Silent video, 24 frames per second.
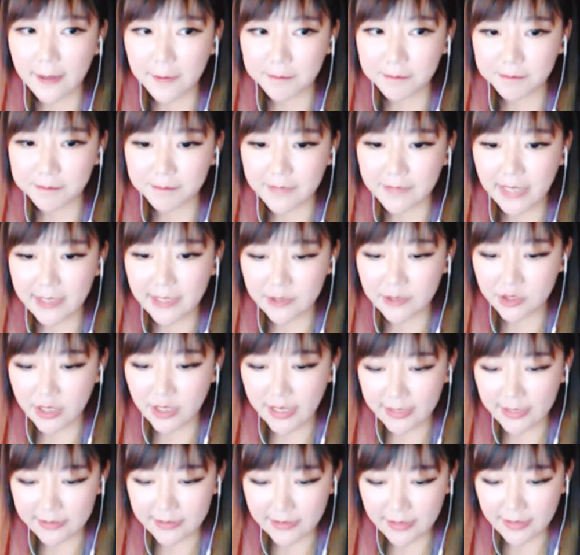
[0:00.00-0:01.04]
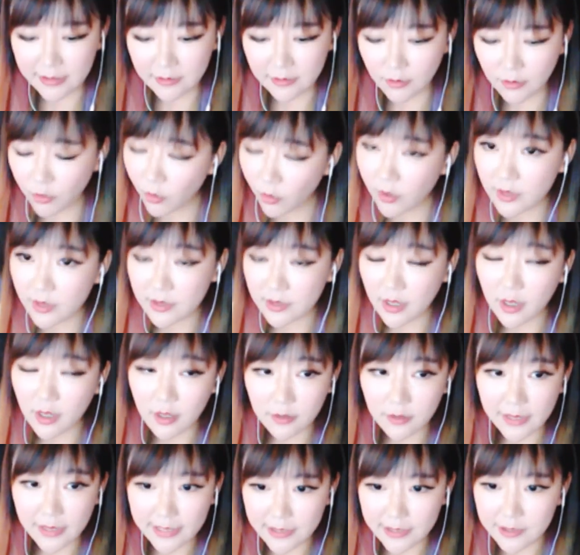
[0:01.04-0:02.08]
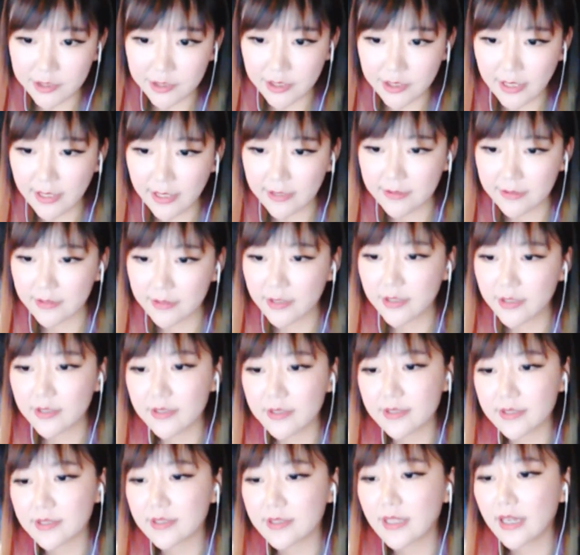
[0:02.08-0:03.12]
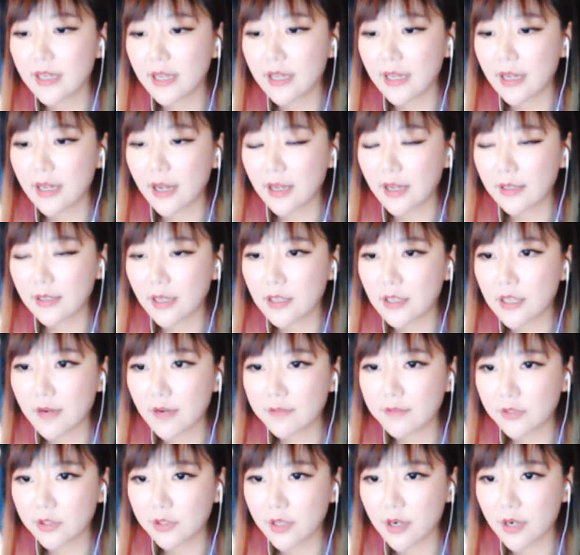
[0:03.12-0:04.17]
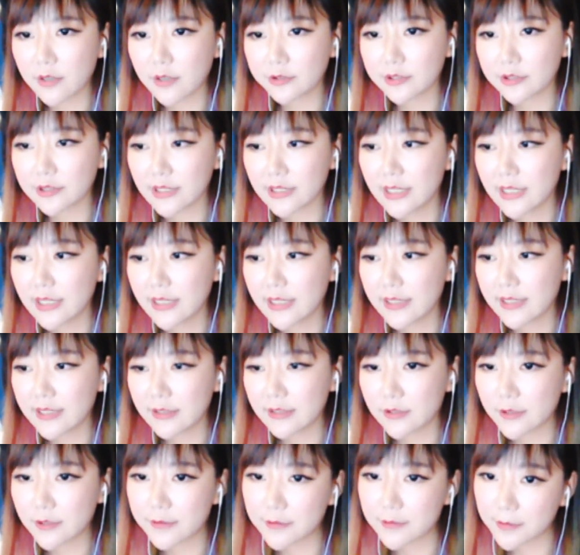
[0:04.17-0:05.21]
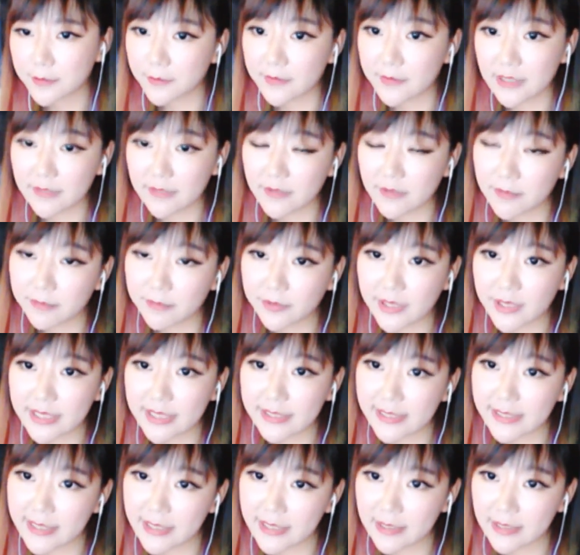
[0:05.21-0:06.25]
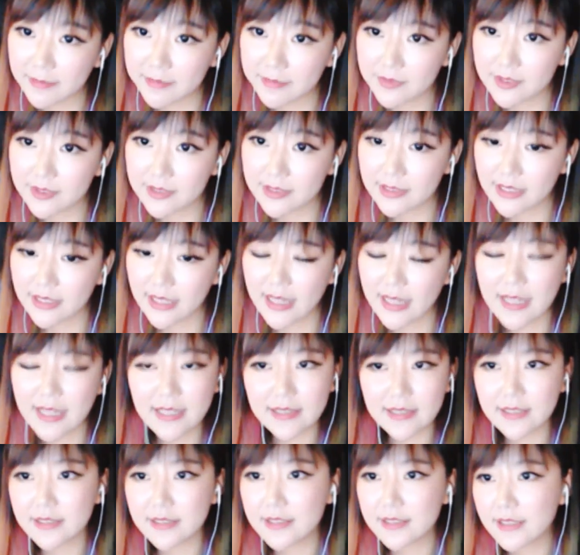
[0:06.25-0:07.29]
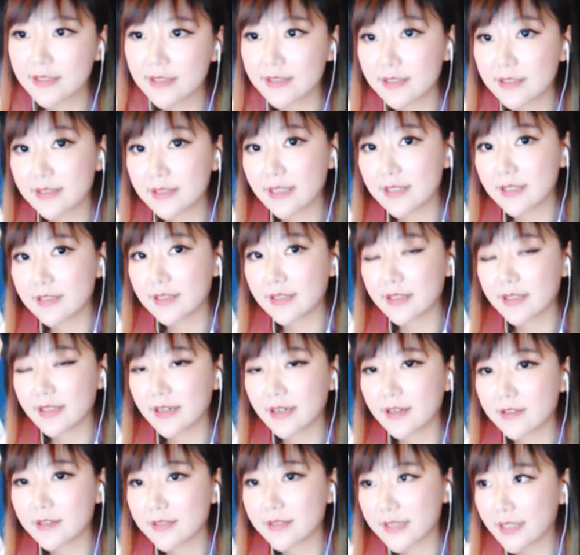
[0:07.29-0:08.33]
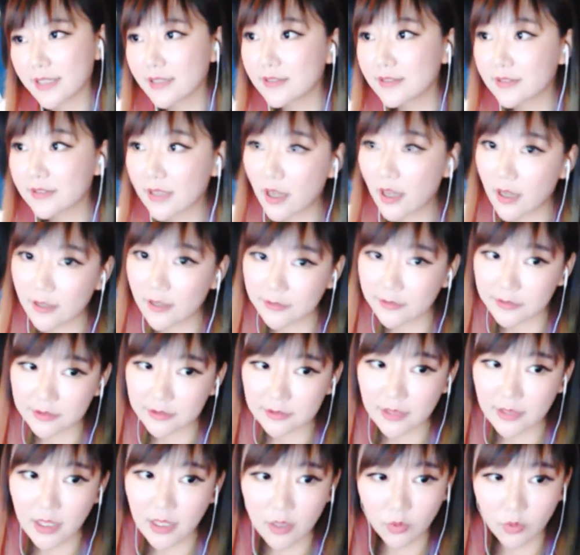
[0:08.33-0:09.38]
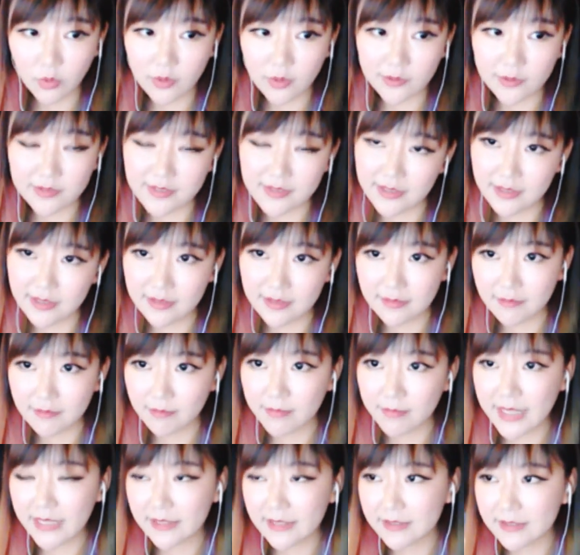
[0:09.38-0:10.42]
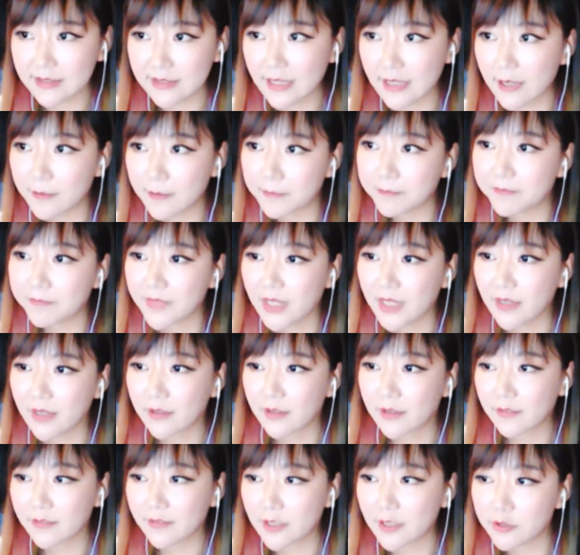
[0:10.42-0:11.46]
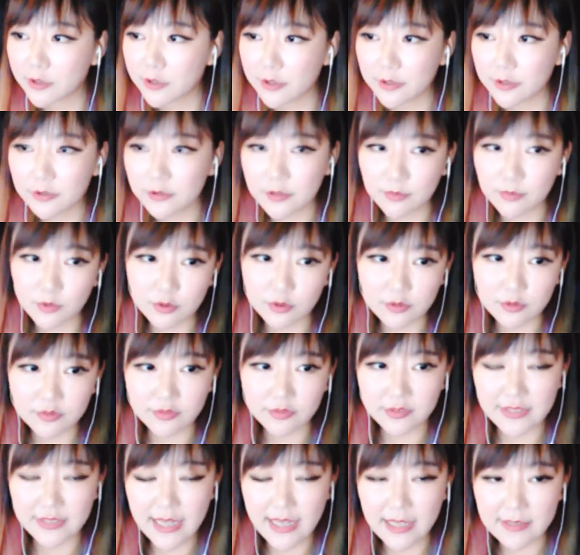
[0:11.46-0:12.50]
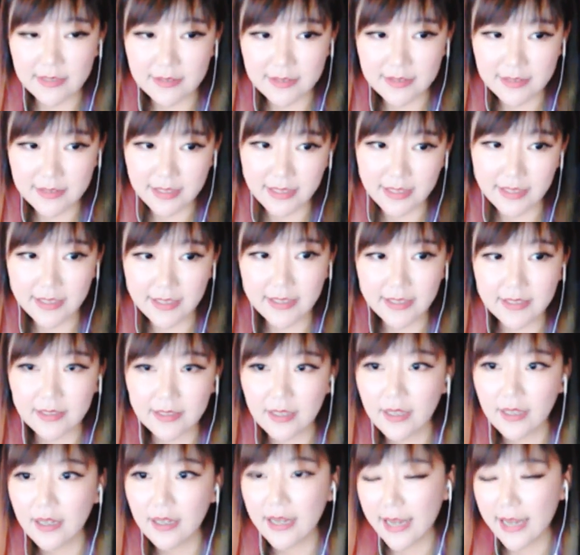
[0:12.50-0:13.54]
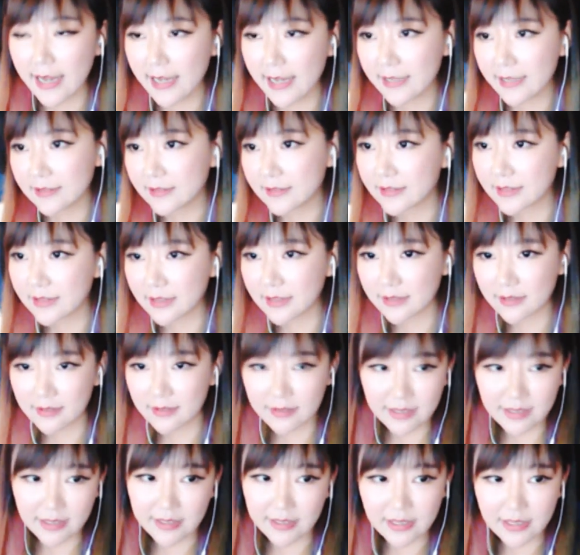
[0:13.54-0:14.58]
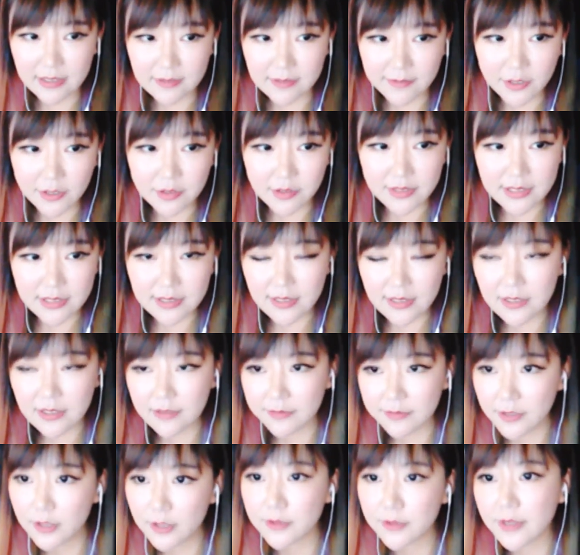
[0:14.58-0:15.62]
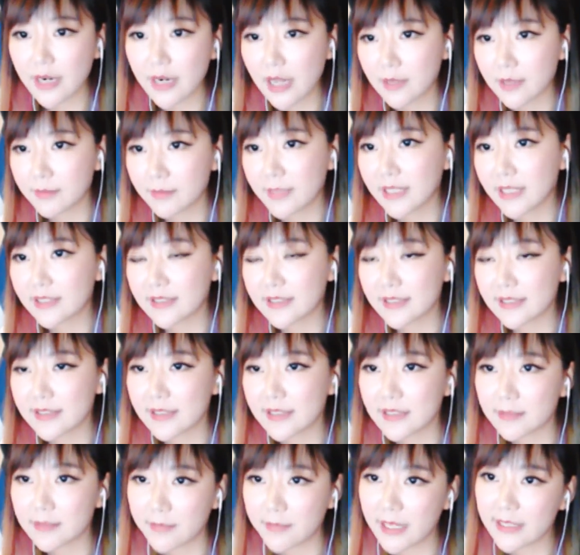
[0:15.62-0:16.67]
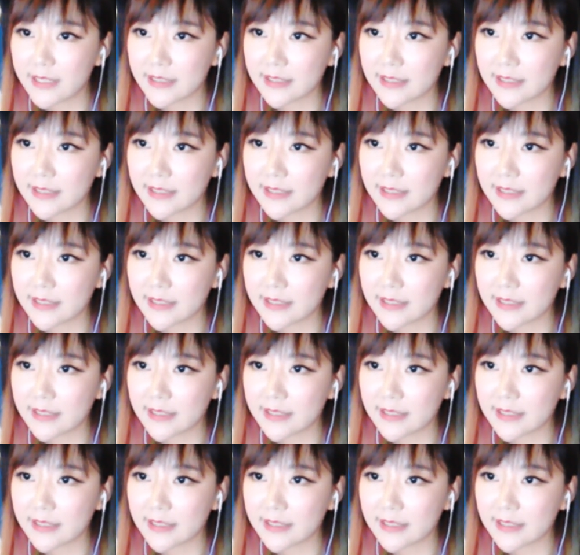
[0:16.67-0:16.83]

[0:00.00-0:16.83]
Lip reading: in China or the whole Asia, there is a lot of girls, they don't even play games. They just sit there, sing songs, or make some very cute move dancing, and they get very decent viewer and make decent money.